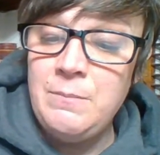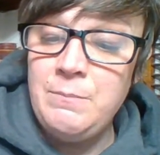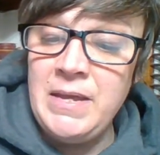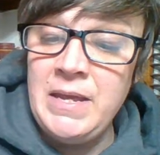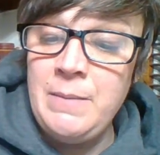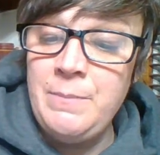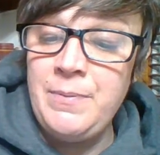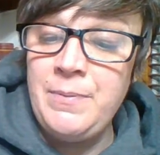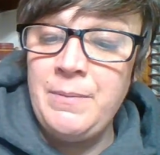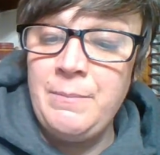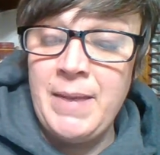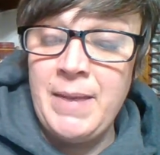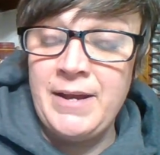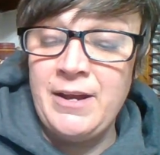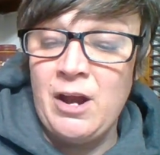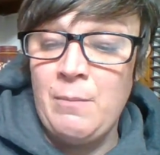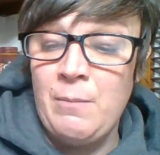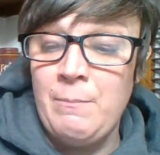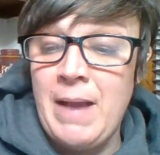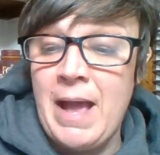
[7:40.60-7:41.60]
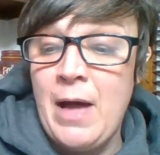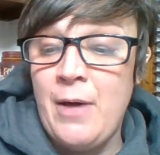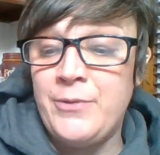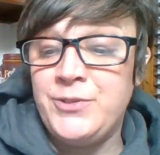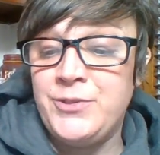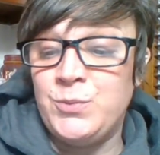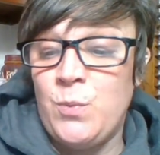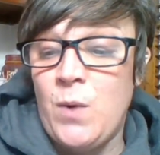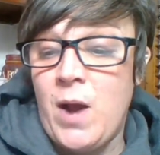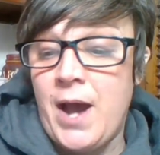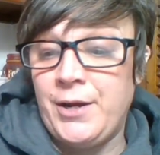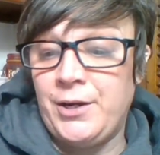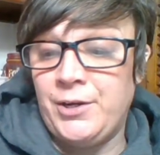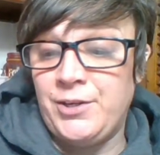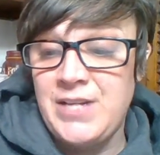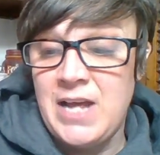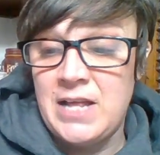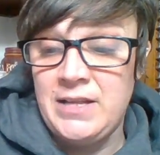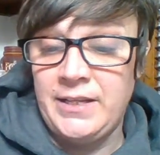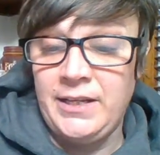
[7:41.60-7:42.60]
Meep made our mouths water,
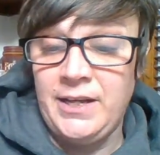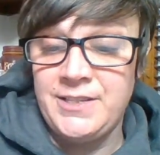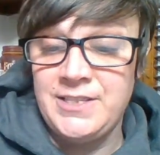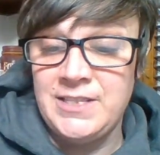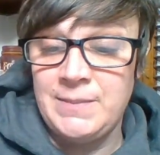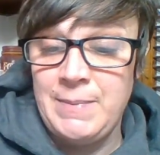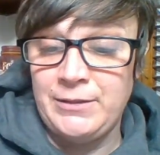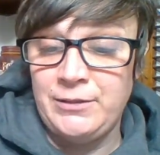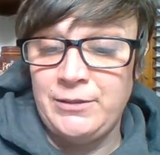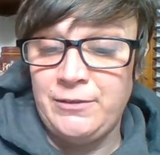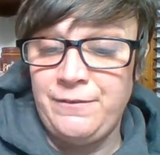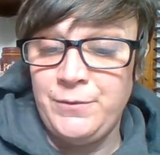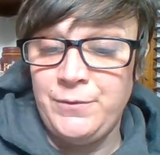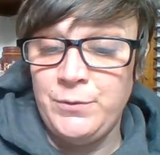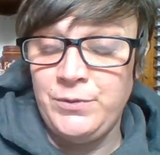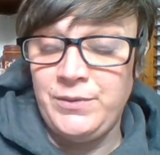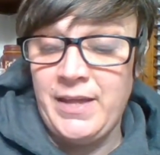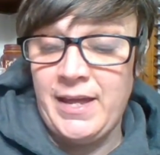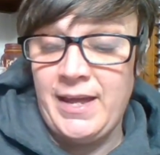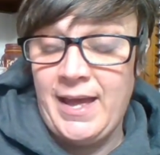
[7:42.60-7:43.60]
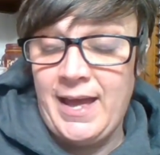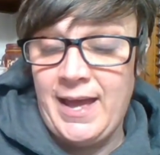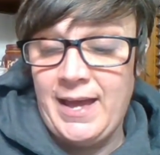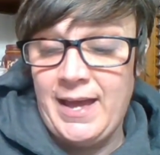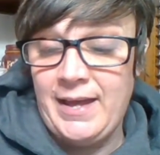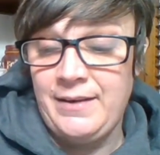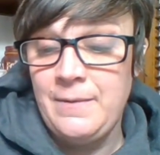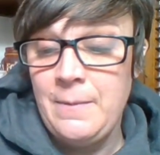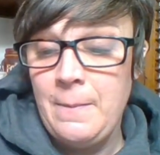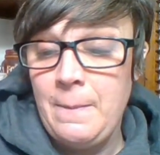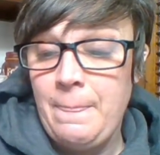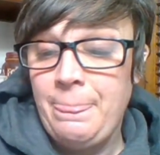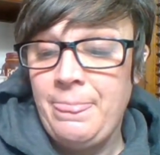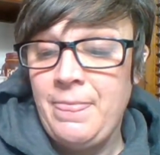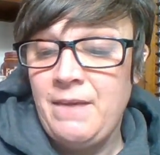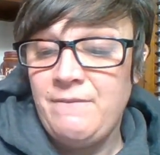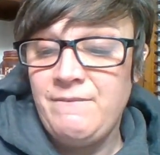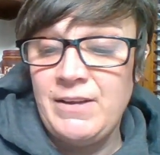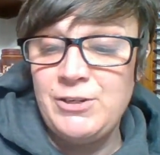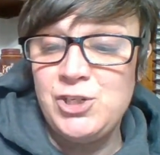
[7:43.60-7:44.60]
telling us about the food they had.
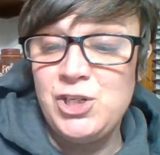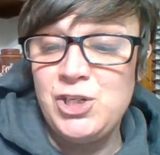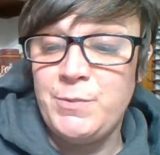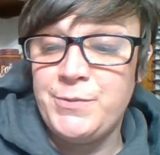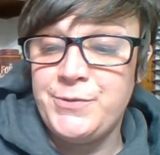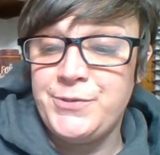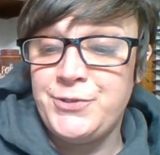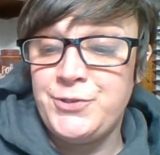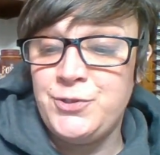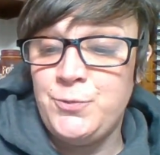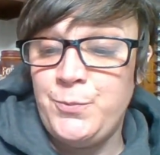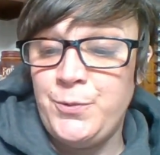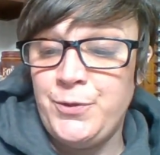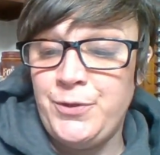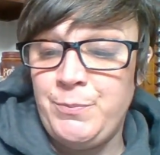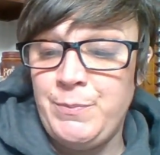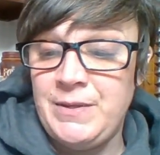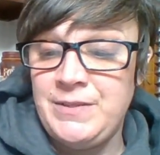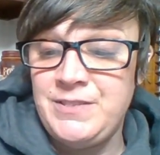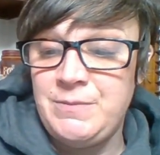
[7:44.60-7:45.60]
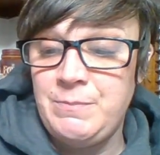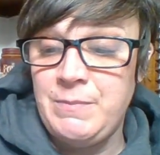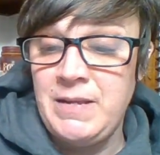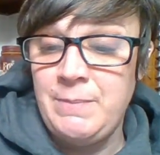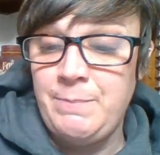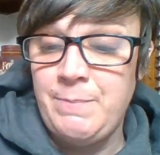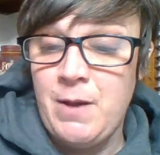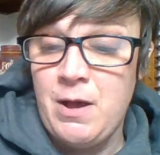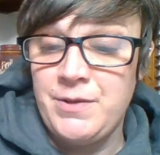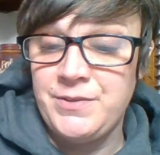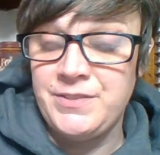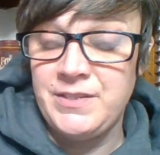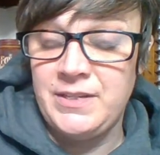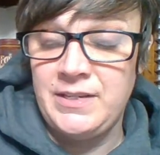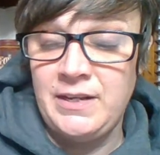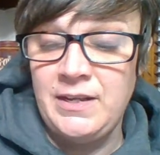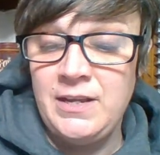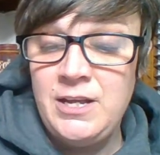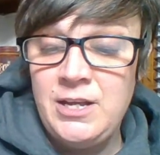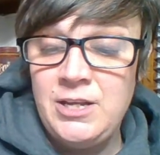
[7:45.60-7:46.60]
Vegetable soup with minced meatballs in
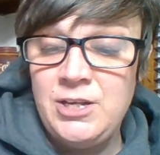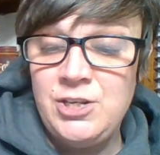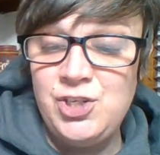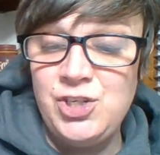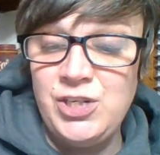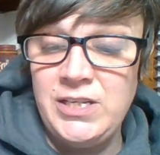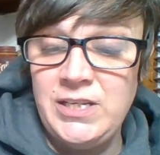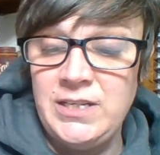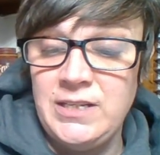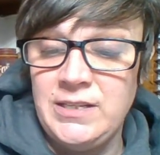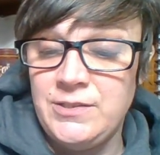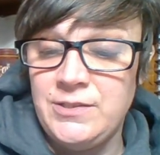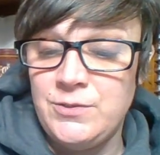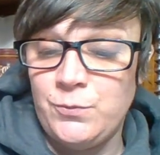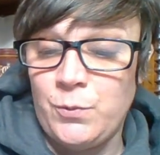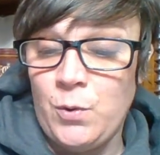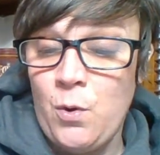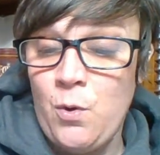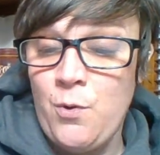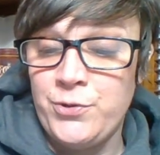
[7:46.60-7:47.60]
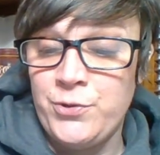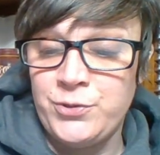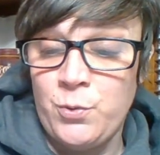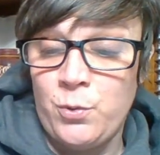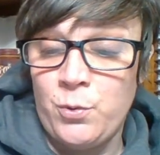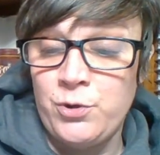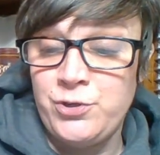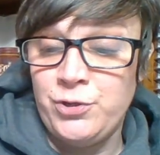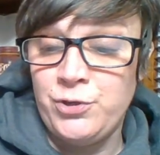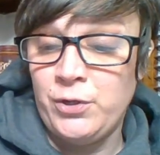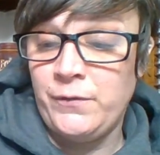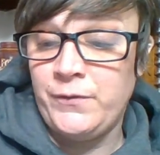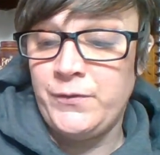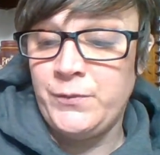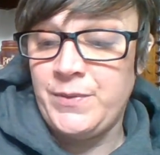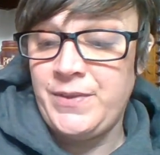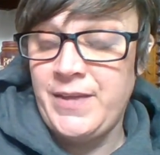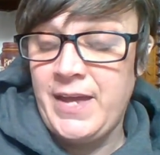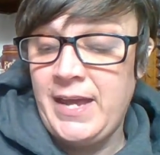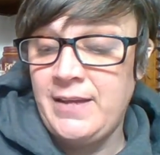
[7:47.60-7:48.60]
it, cheese, rolls, hors d'oeuvres
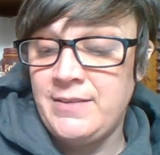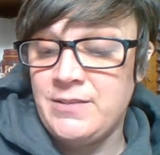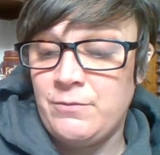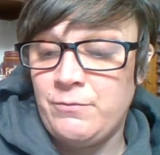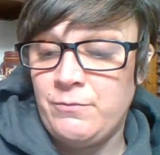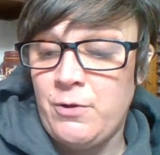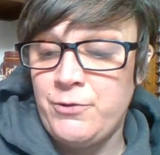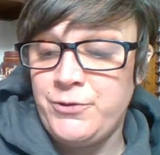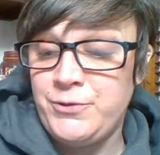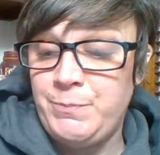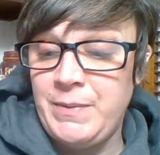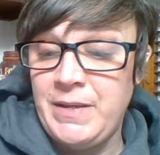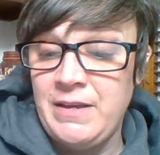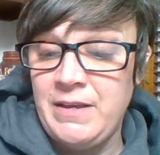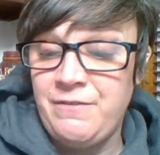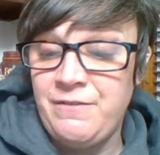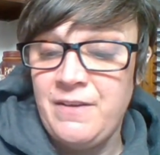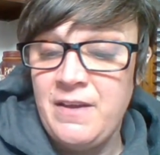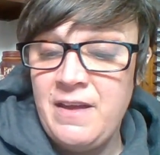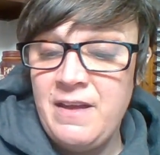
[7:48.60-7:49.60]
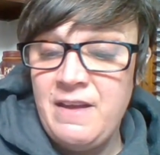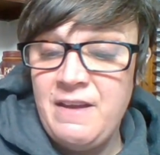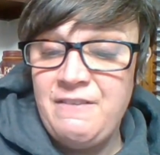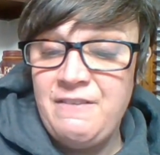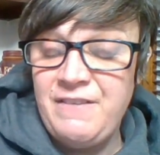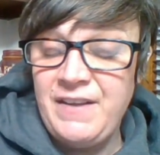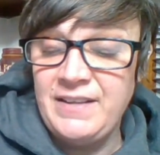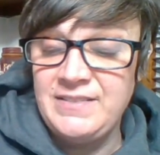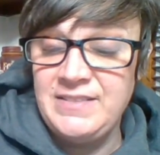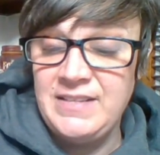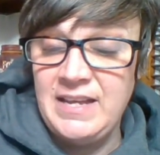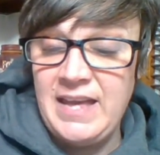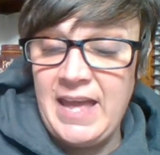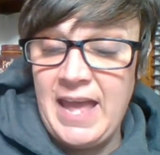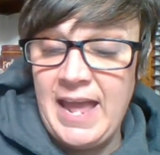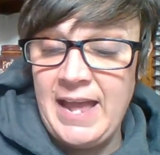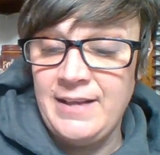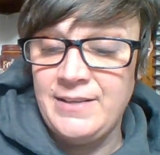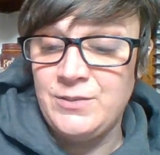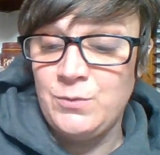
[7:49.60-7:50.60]
with eggs and roast beef, fancy
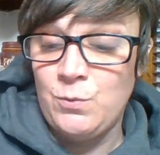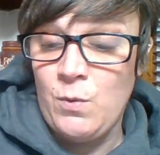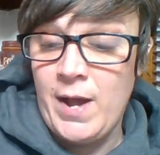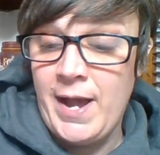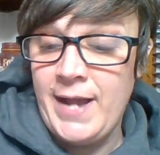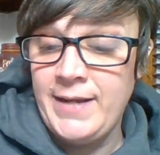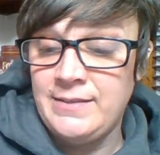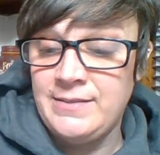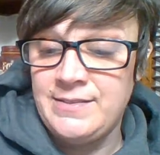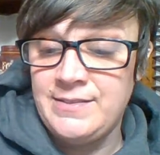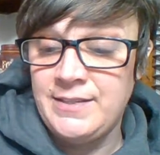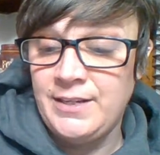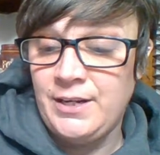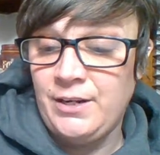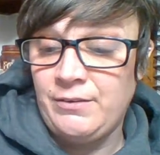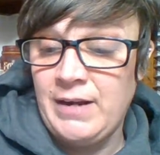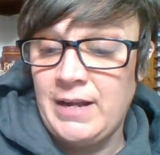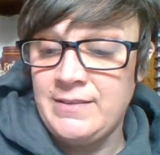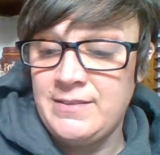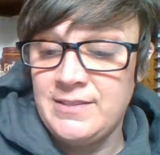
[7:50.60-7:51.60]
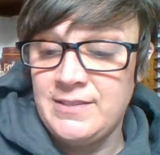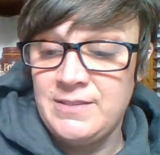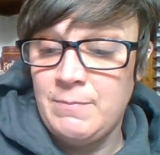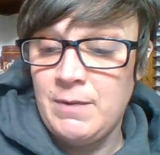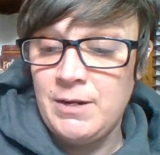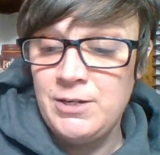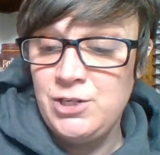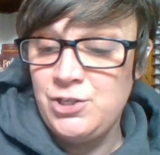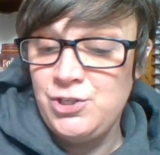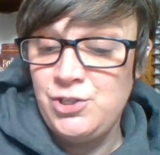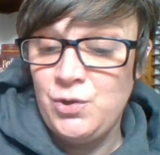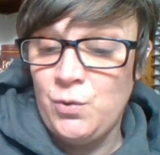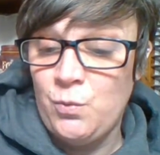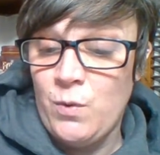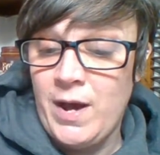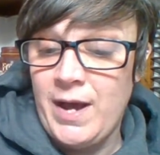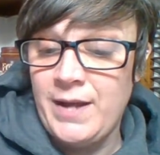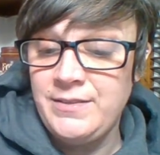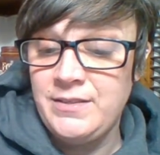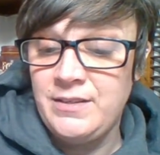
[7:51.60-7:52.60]
cakes, wine and cigarettes, as much as you
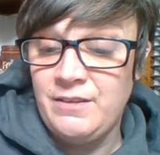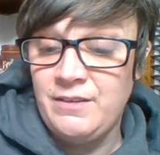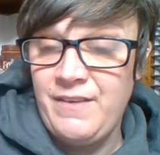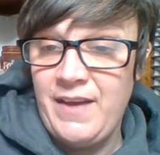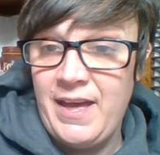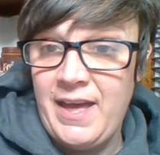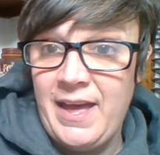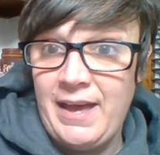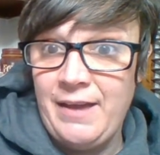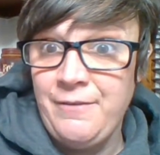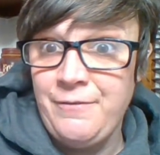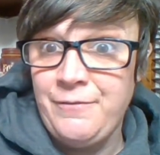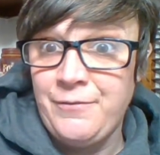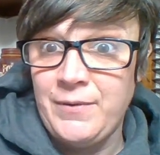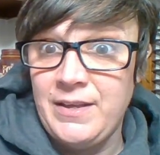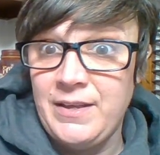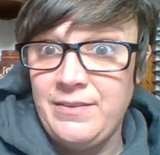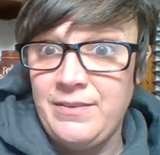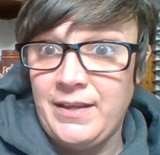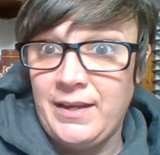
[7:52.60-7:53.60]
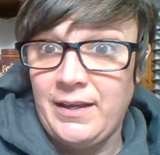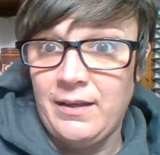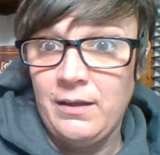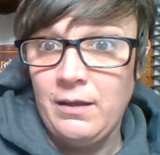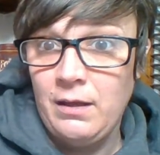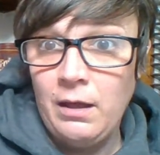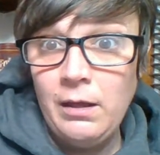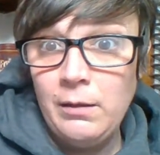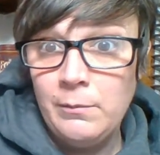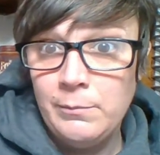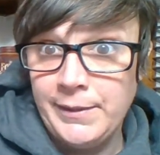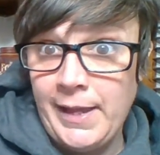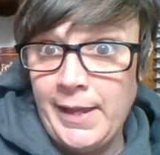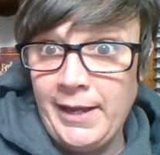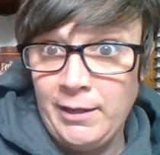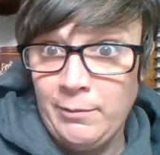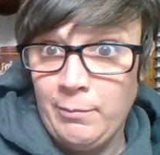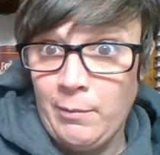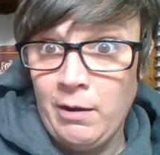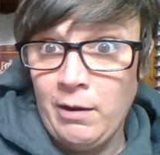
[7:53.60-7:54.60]
wanted of everything.
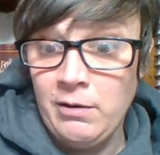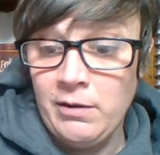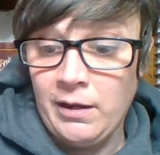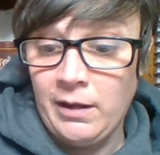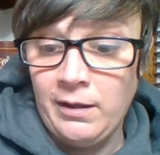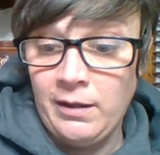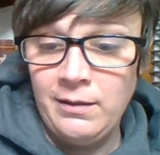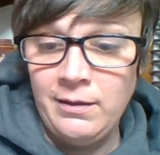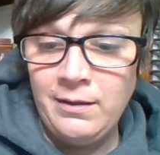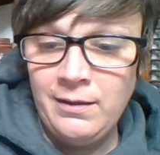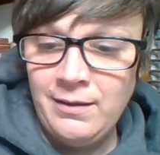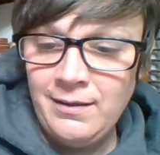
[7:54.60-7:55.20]
Black market.